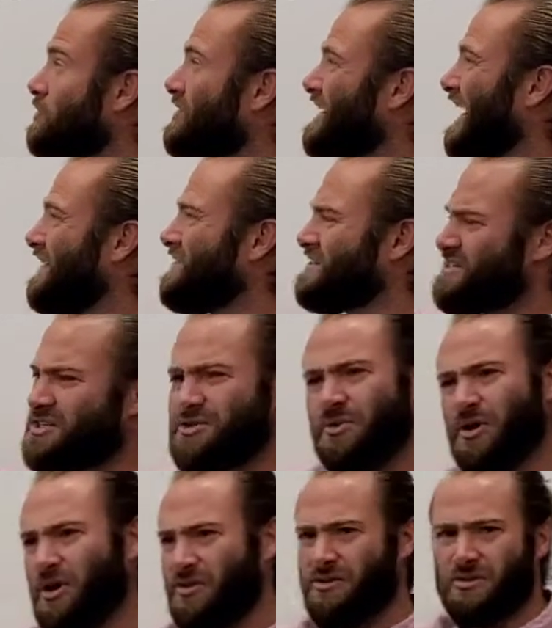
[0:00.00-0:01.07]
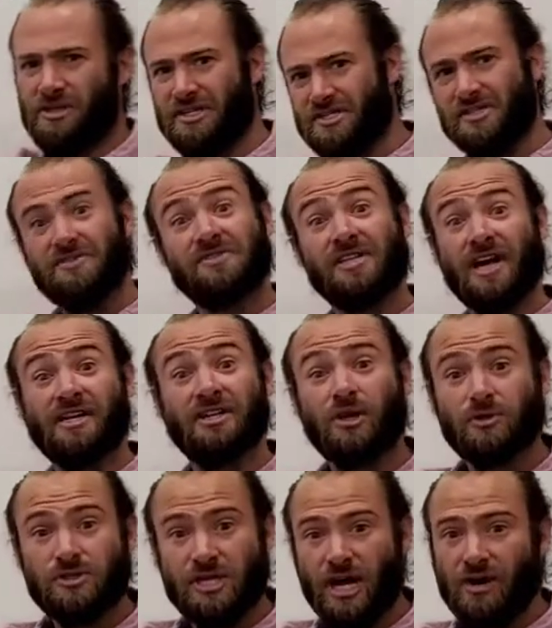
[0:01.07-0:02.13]
you can add this into our other list of side
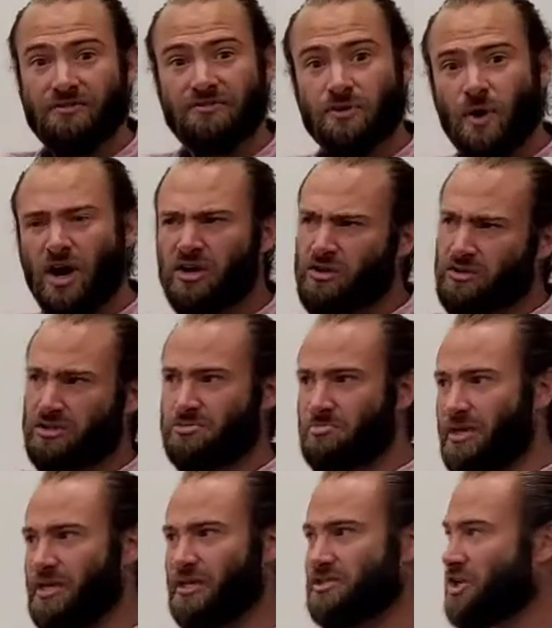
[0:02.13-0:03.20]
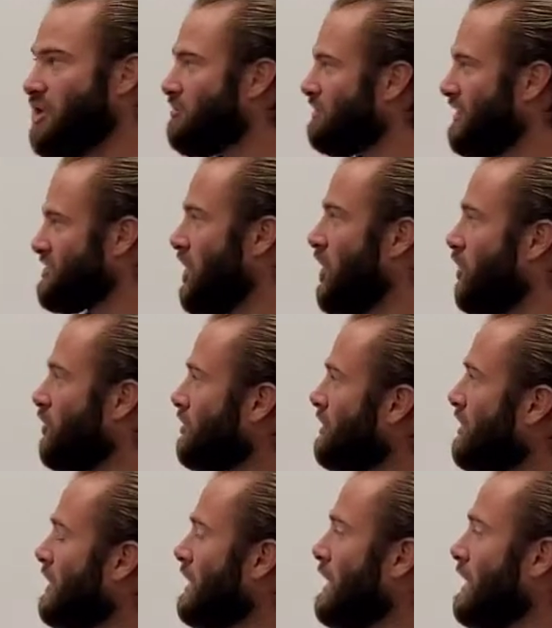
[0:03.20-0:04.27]
notes now if you want, or just make its, its
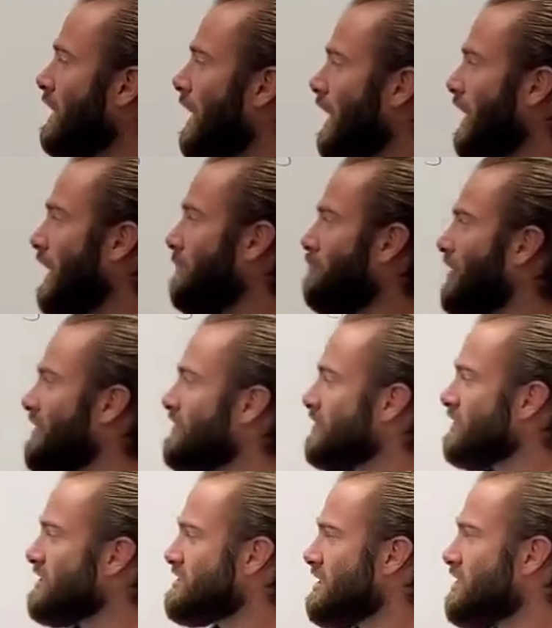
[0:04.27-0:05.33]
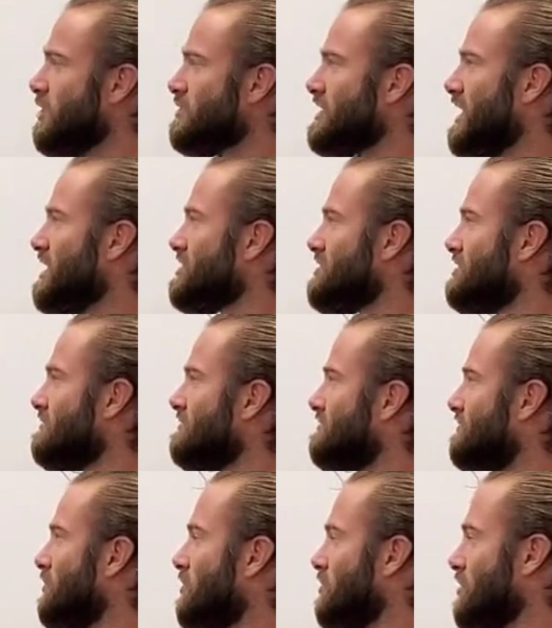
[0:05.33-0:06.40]
own. Uh, but there is a
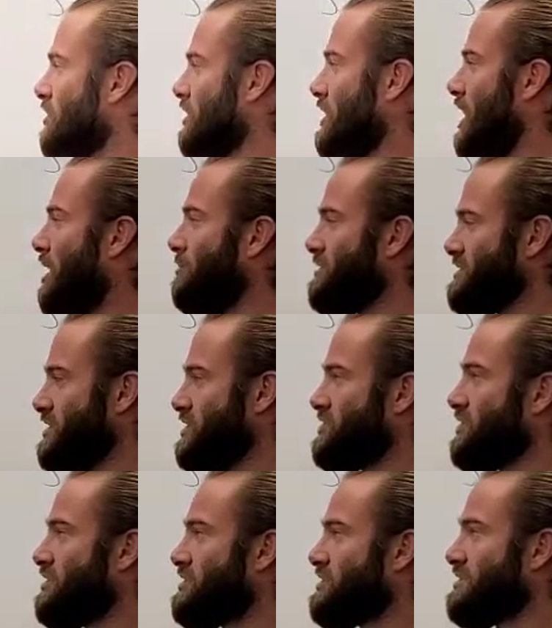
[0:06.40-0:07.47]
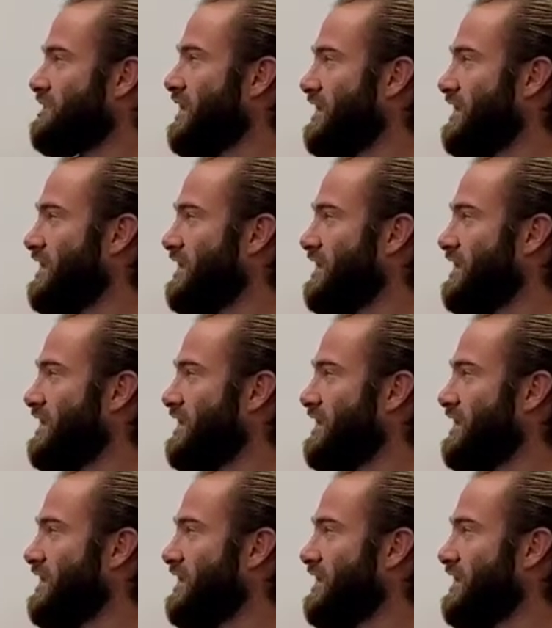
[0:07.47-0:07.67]
notation for compositions